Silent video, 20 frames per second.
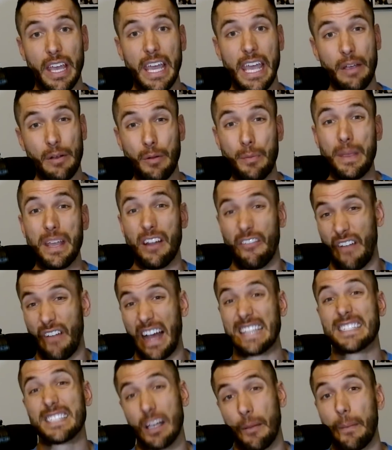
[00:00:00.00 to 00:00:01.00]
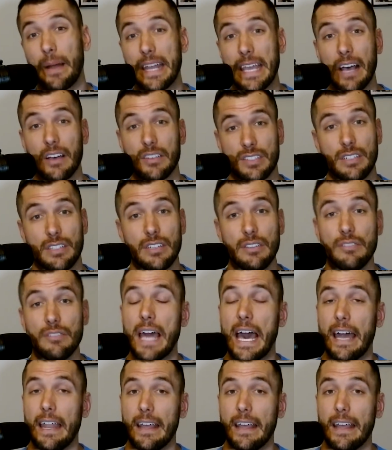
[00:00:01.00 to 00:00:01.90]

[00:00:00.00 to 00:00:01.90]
it would be to find somebody else to do that.